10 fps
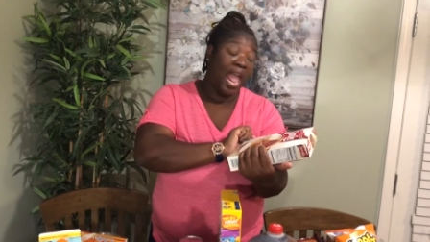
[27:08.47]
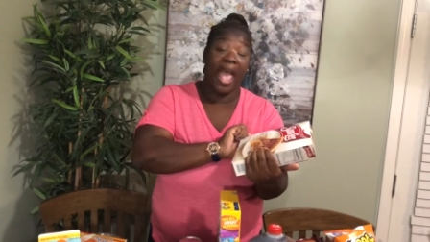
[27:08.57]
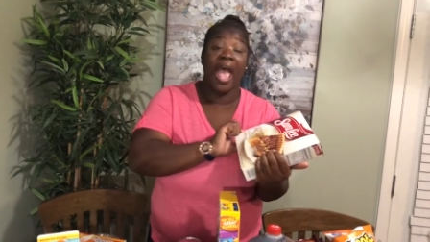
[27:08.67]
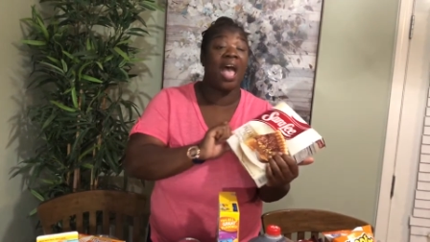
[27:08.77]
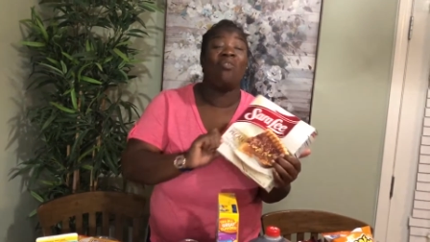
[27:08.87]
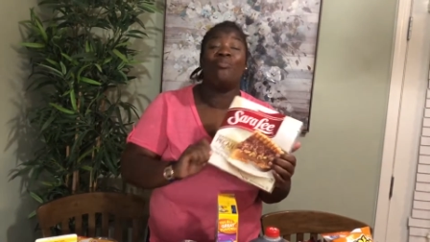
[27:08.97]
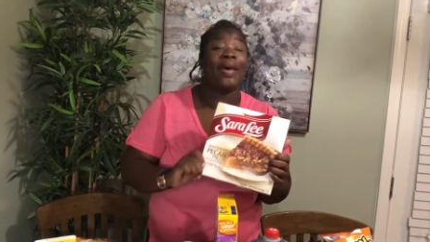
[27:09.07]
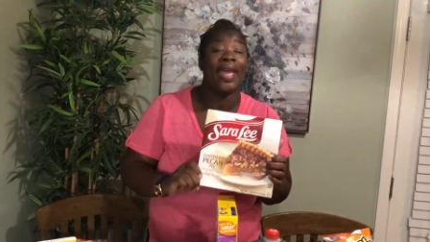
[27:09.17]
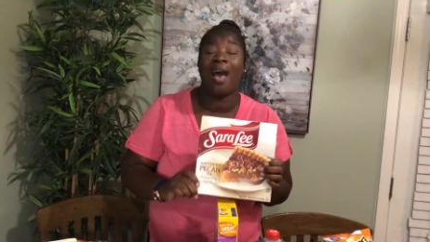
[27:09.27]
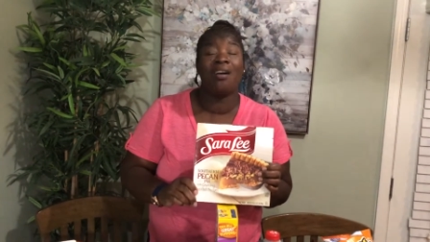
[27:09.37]
I don't
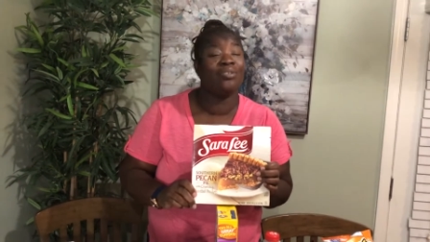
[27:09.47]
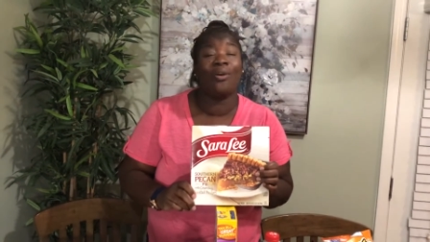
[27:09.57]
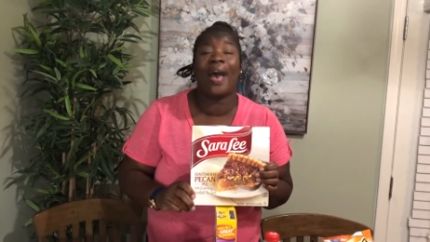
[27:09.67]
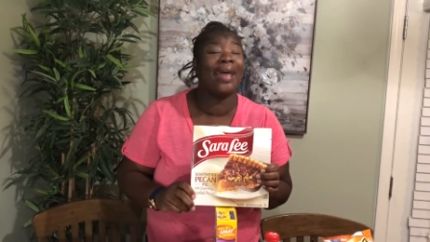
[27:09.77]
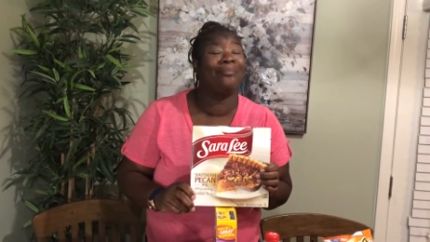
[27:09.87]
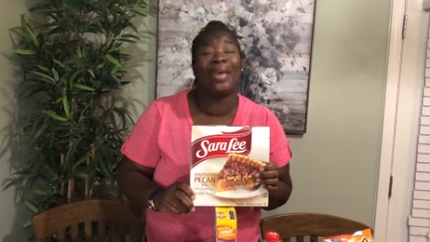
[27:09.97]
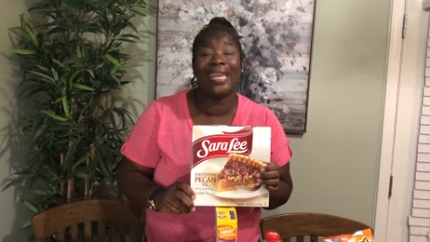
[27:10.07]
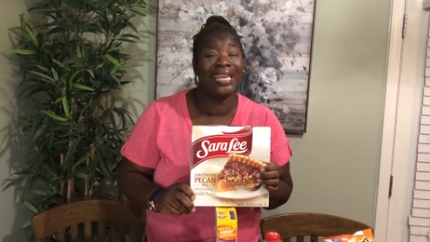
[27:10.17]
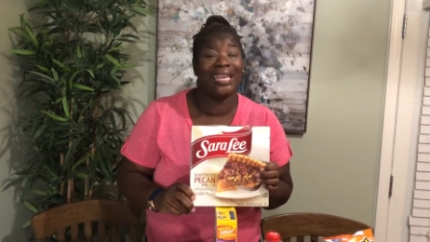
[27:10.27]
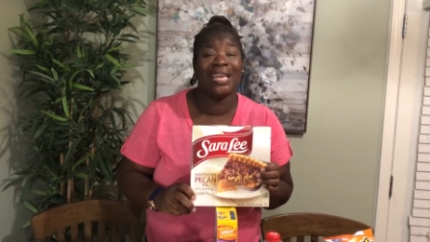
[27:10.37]
make I don't know how to
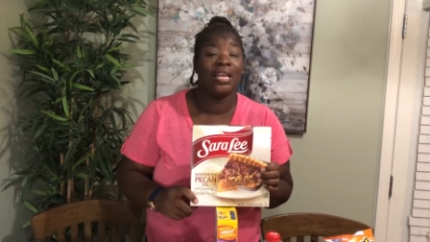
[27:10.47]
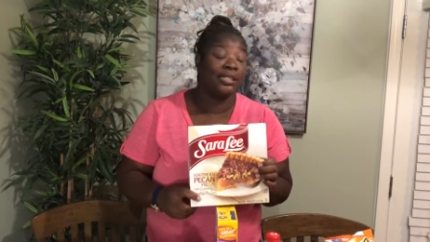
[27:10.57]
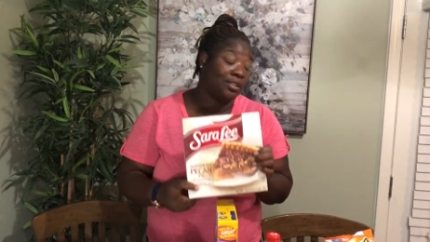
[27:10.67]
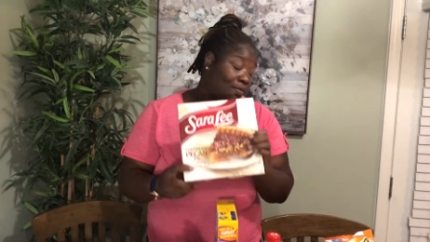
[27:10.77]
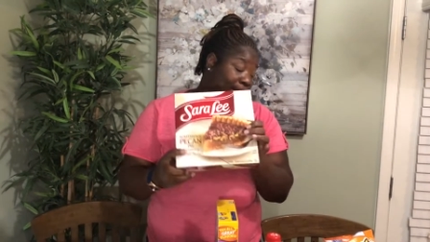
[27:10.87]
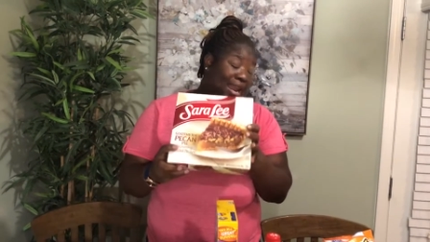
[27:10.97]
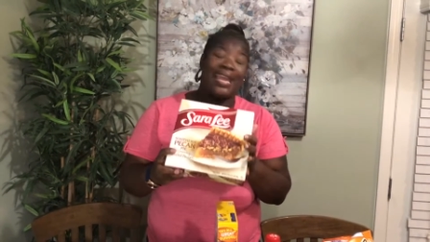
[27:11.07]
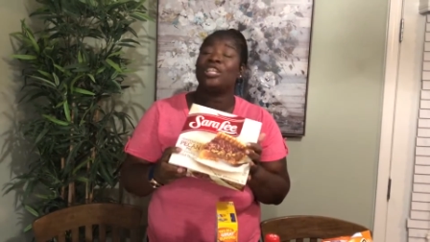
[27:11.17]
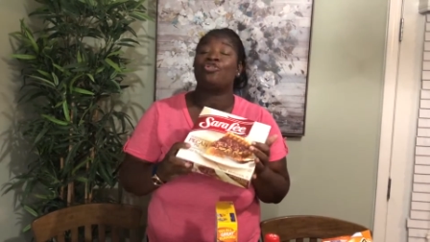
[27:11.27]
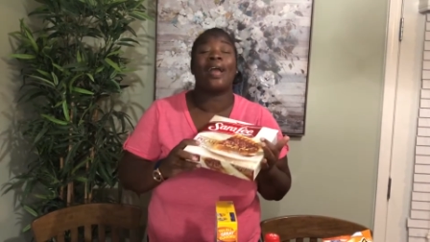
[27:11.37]
make it. So when I
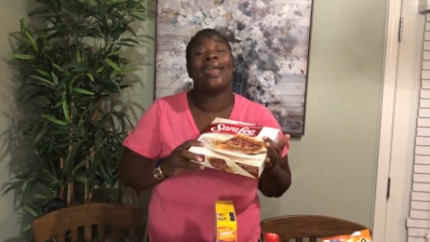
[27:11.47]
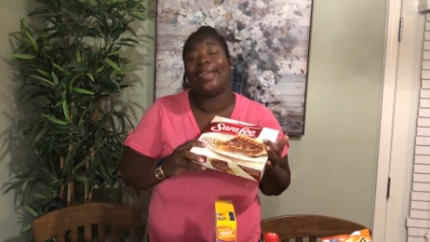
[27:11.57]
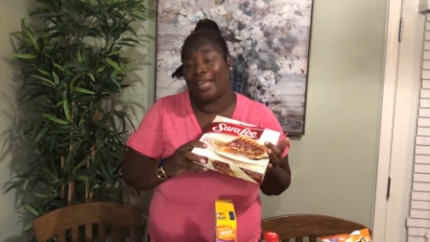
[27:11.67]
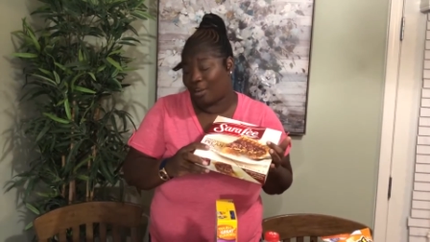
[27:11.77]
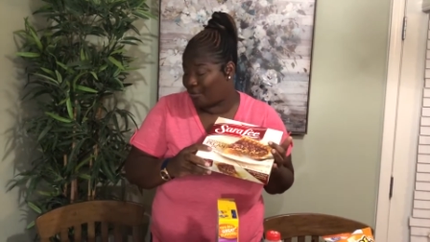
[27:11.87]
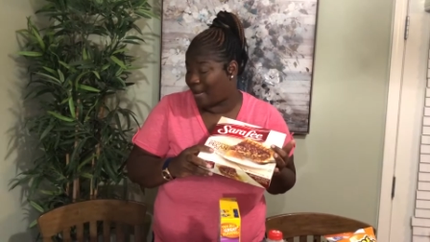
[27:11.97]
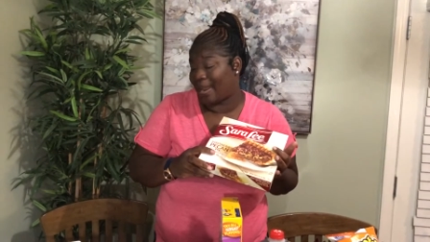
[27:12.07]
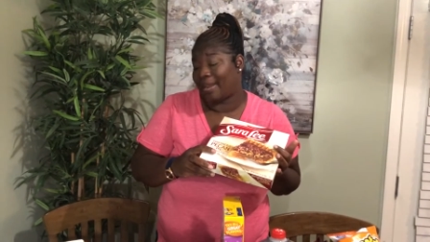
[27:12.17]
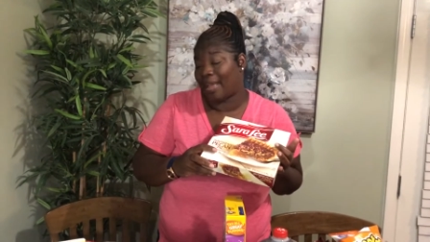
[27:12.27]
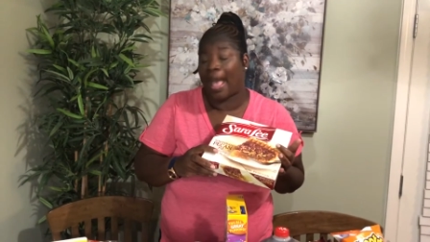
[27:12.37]
ain't trying to learn
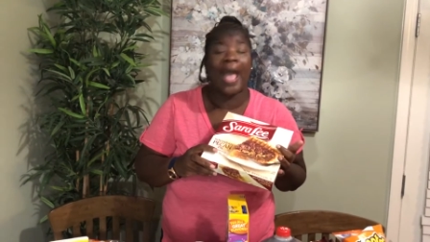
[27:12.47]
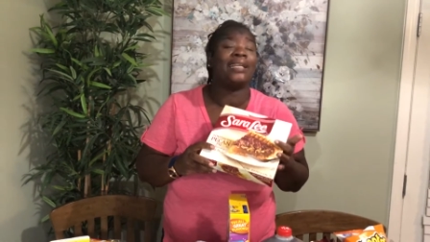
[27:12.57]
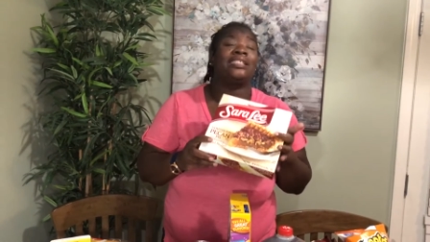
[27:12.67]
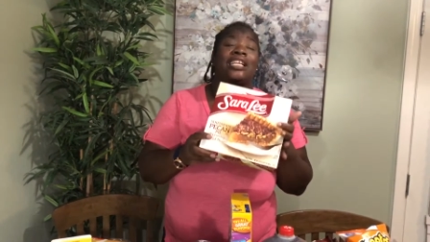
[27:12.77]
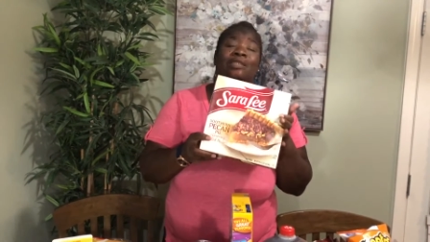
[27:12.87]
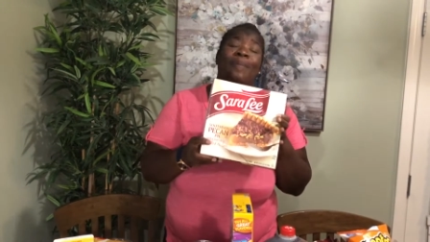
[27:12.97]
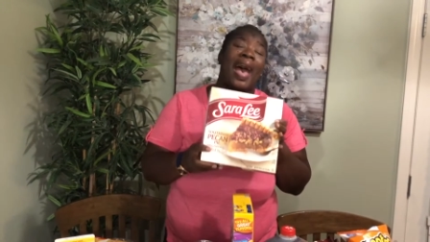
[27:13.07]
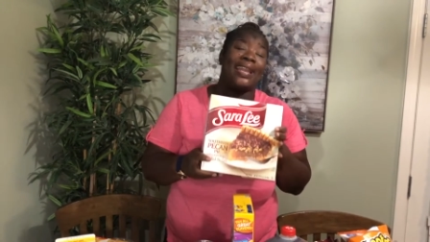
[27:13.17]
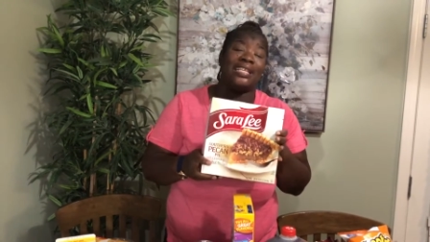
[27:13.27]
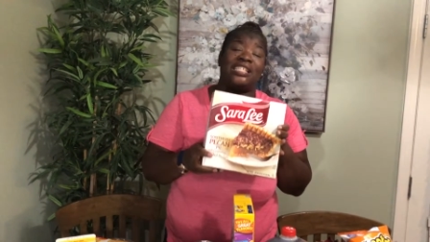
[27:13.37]
right now, I can just
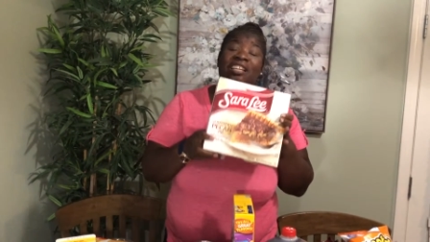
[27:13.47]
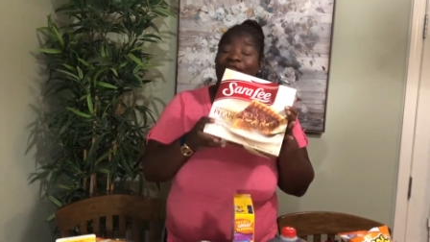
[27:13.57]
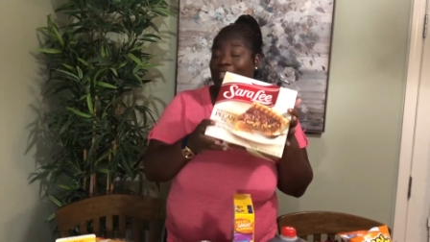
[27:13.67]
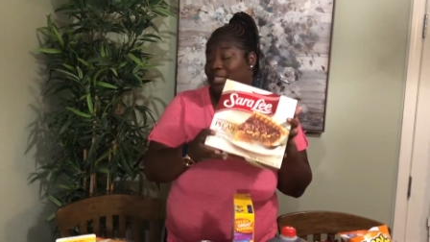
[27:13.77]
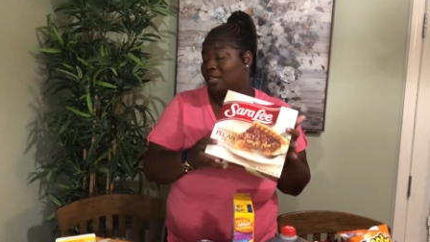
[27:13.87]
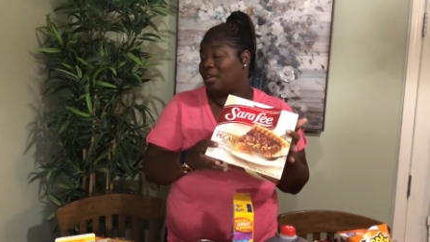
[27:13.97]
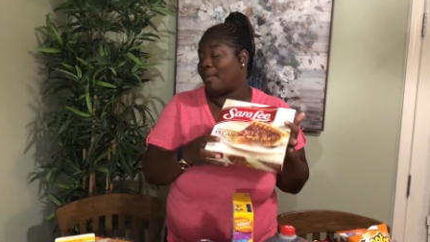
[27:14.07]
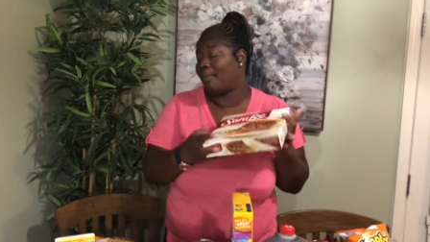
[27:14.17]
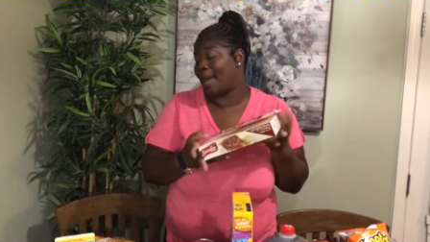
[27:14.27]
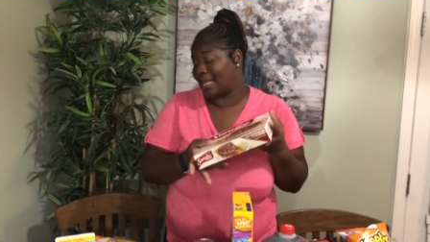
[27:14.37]
buy this and if it's good, I'm
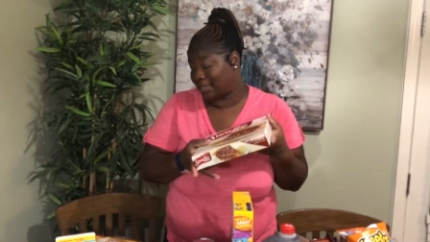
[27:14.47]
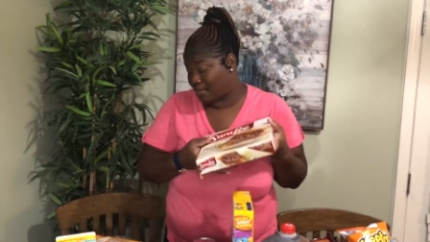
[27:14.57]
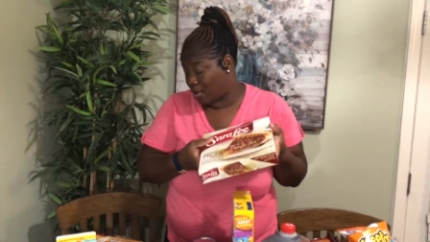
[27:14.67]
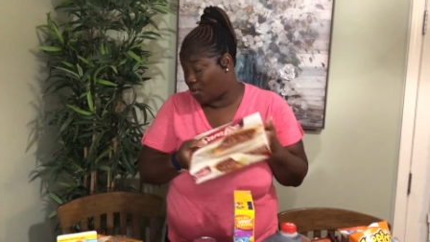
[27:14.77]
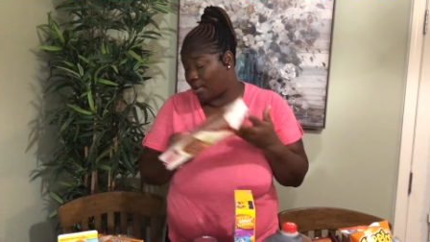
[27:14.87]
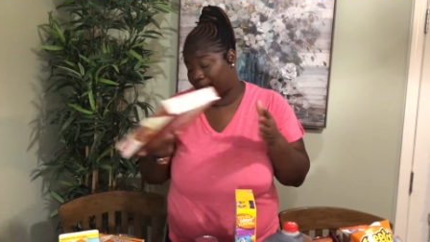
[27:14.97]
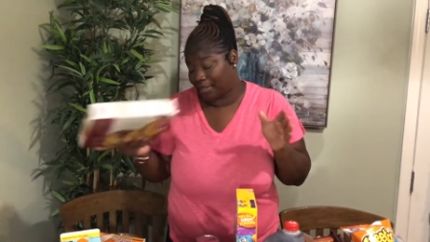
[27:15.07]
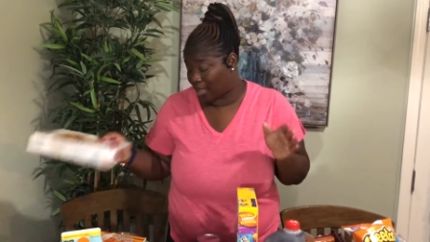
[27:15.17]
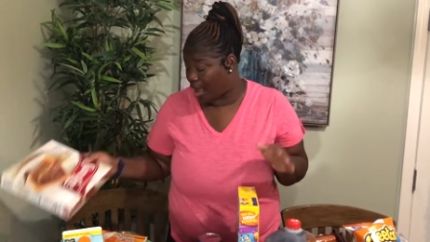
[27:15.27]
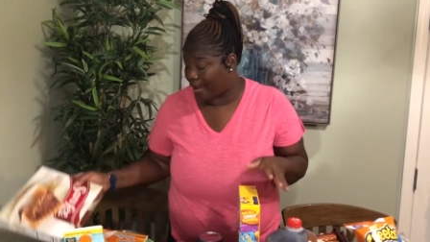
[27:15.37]
gonna buy some more. I'm
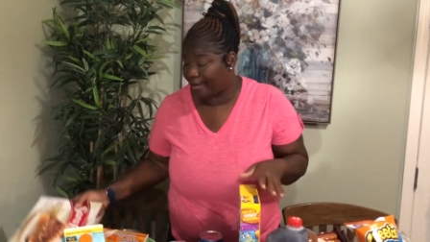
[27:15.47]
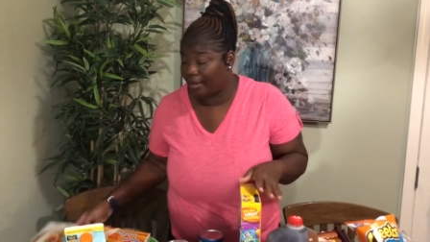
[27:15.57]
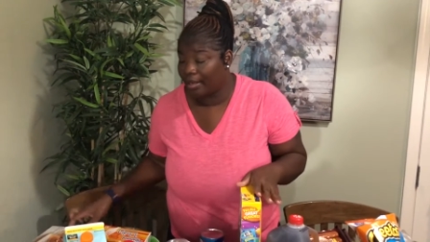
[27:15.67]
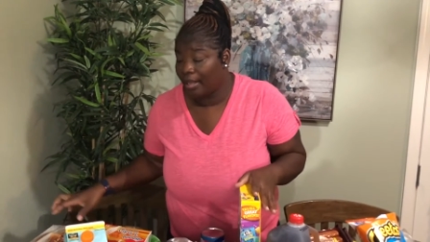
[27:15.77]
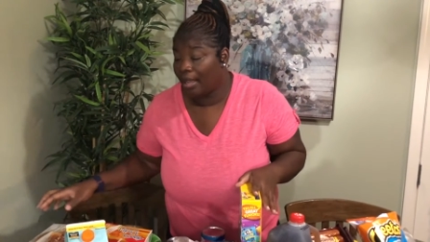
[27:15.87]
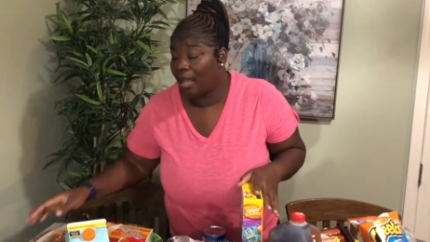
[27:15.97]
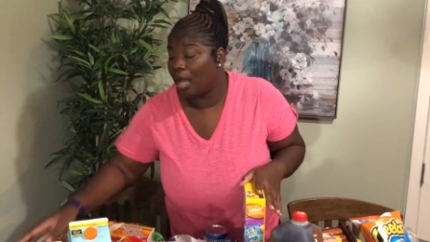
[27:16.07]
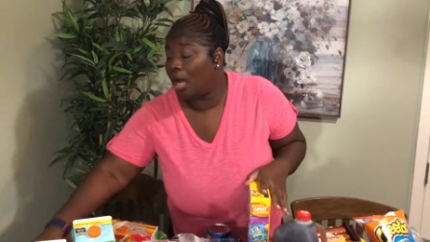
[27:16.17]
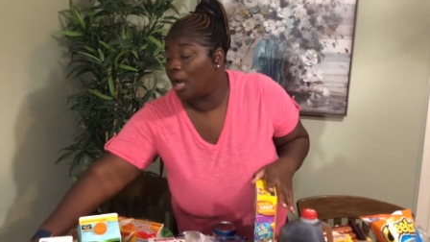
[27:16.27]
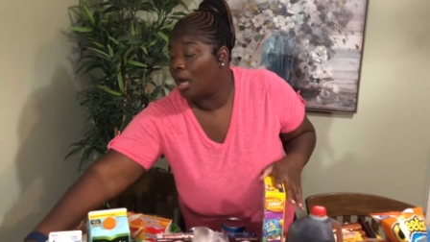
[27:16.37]
sorry.
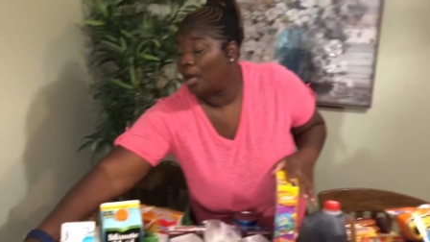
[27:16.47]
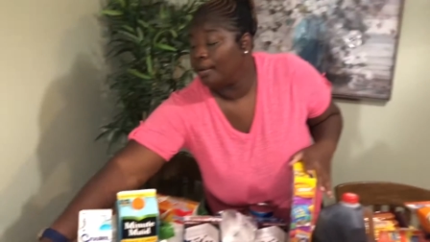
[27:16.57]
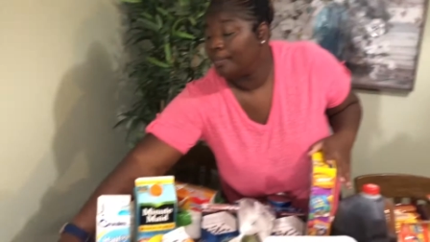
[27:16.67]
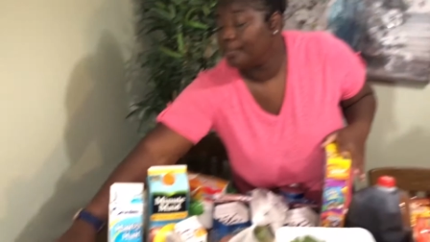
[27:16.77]
Um,